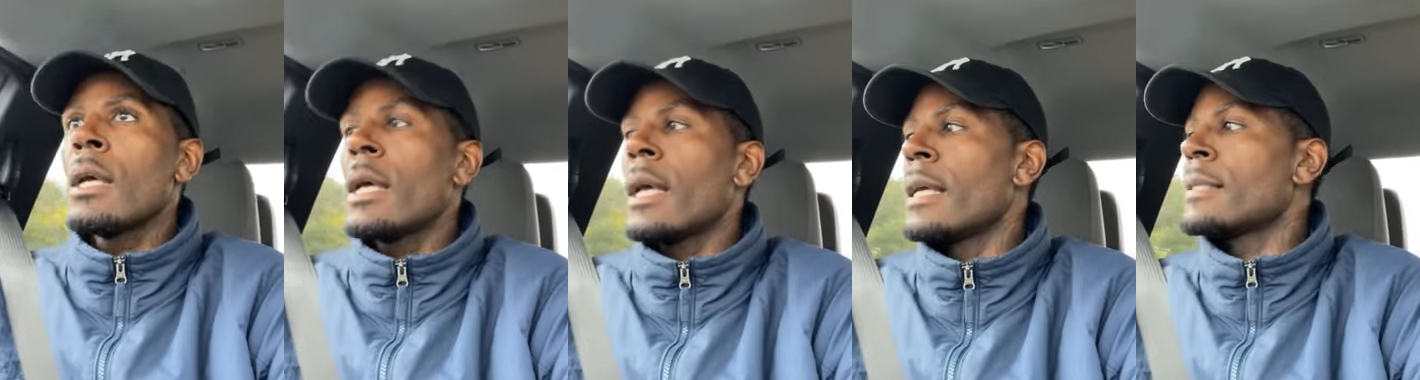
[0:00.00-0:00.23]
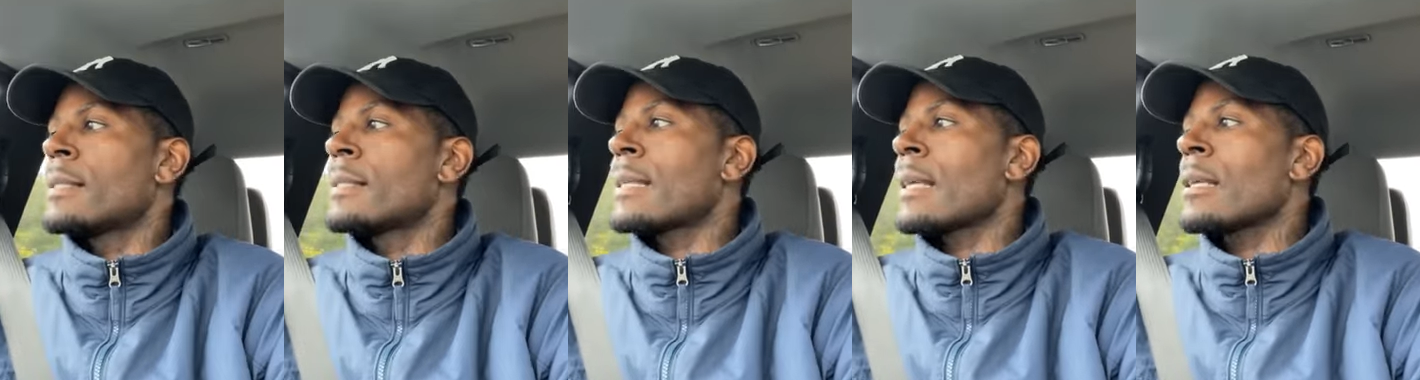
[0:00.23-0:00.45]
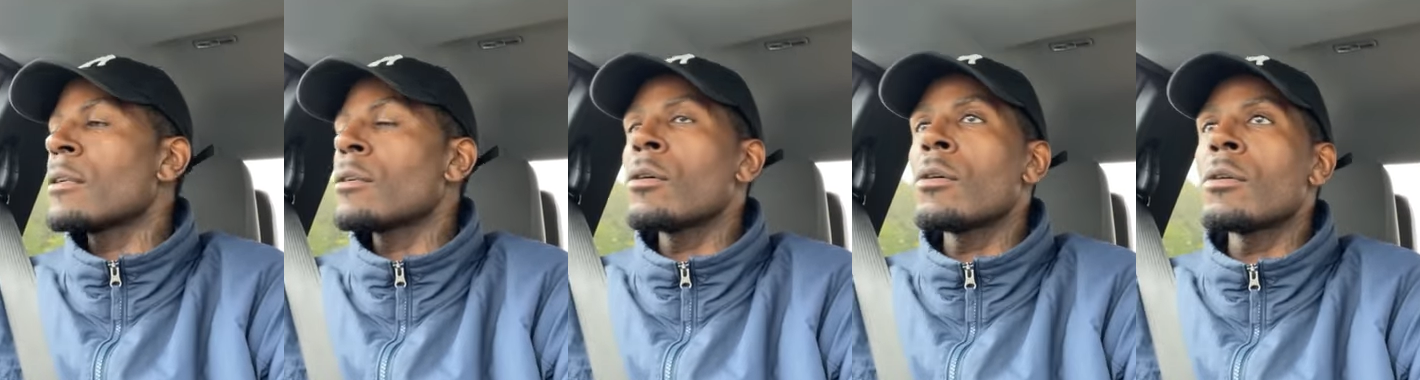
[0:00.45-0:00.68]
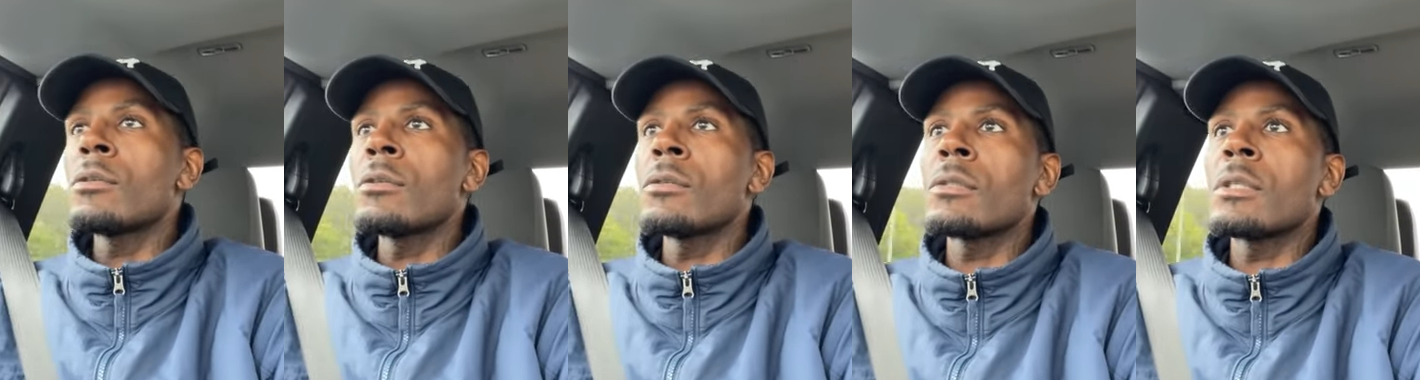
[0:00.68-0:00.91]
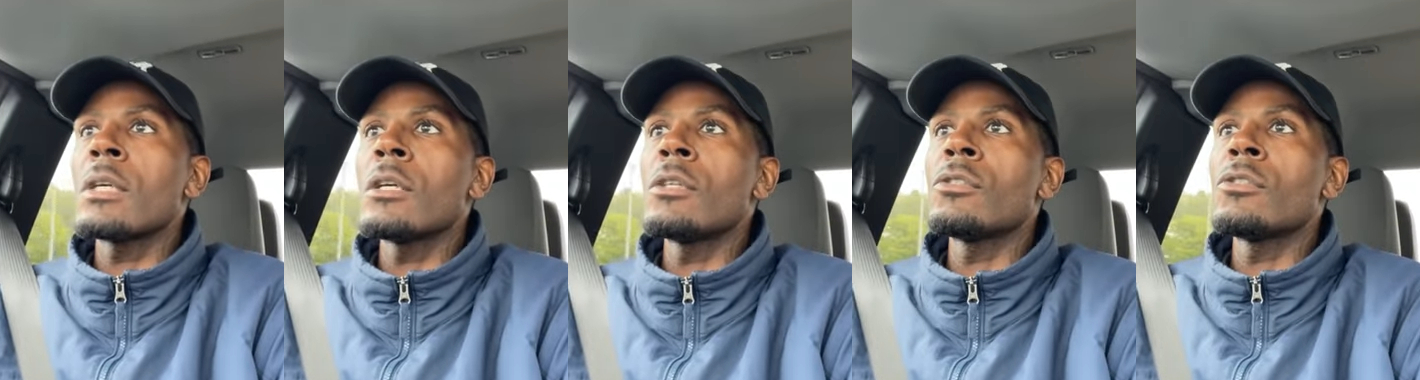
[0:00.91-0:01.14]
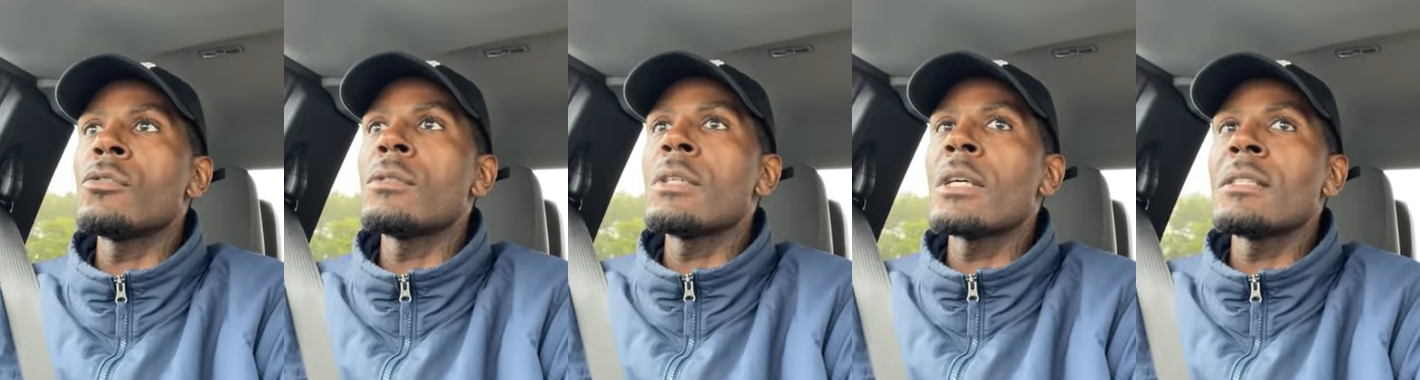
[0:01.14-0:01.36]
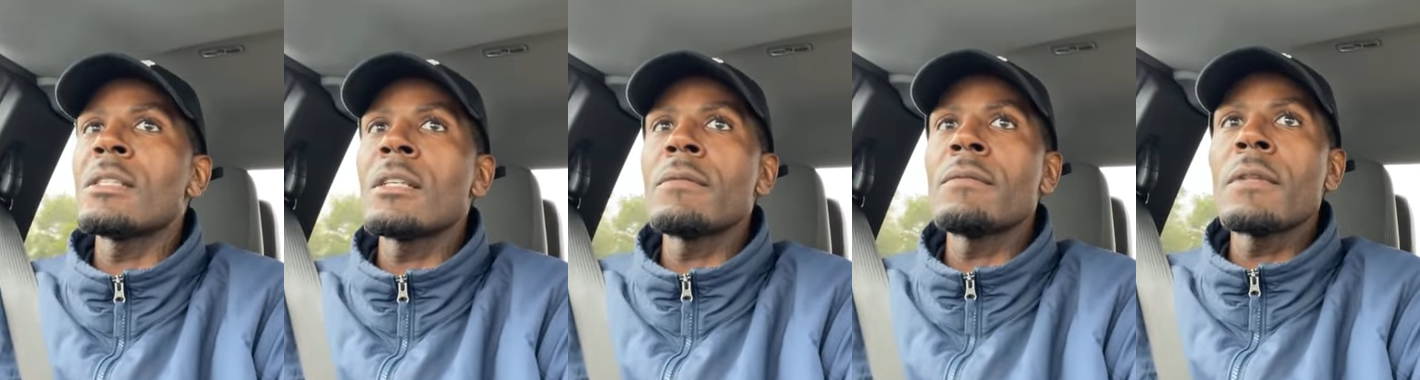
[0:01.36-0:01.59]
and taking on those issues
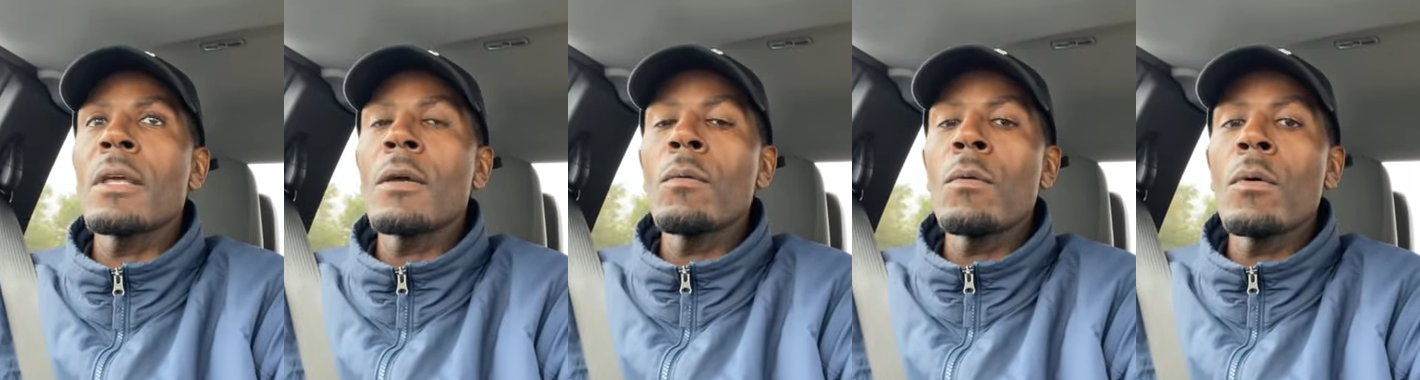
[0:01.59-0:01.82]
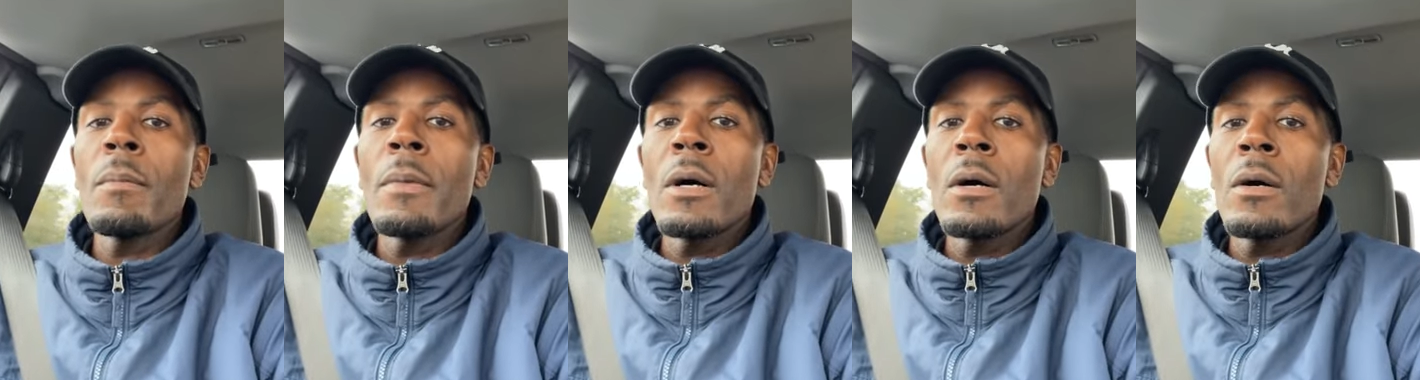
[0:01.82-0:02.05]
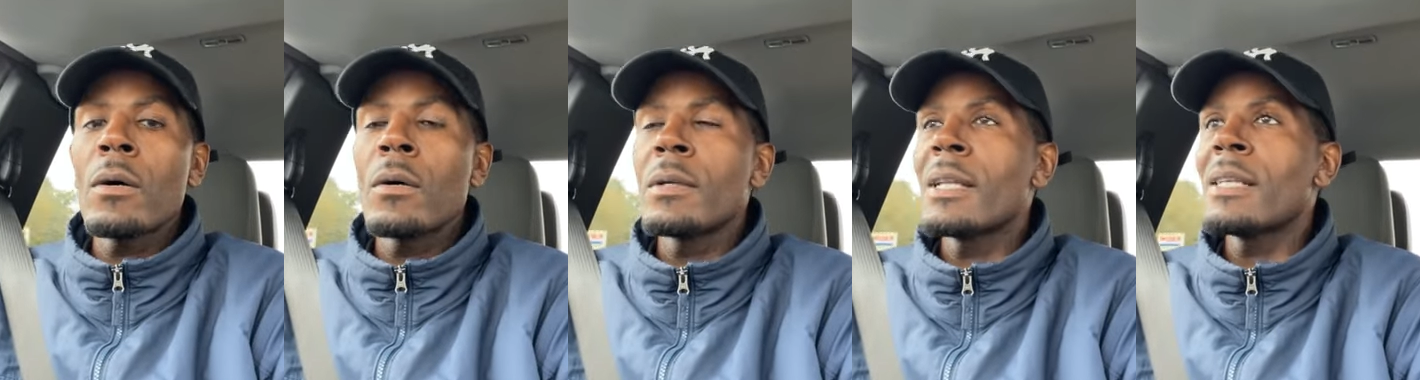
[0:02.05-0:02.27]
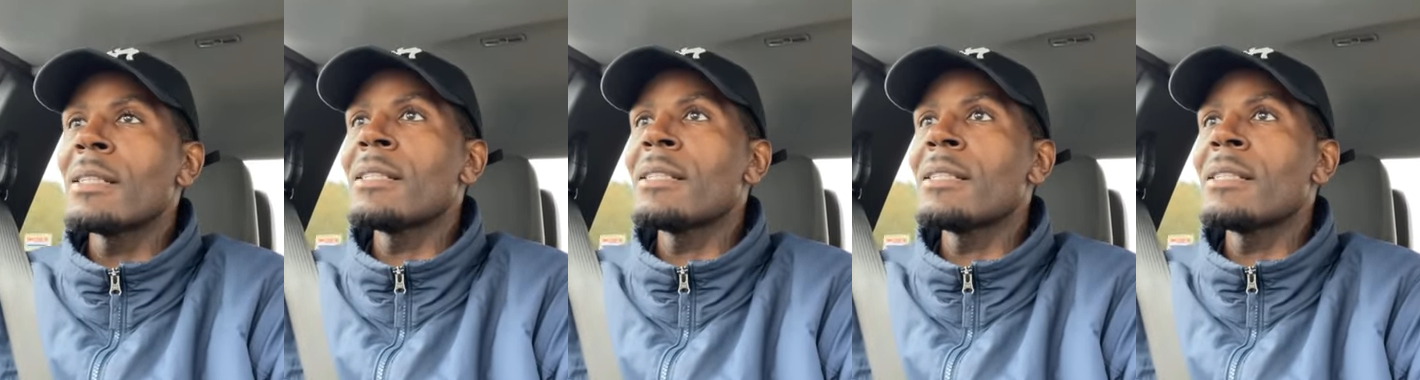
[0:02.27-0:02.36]
as if they were my own,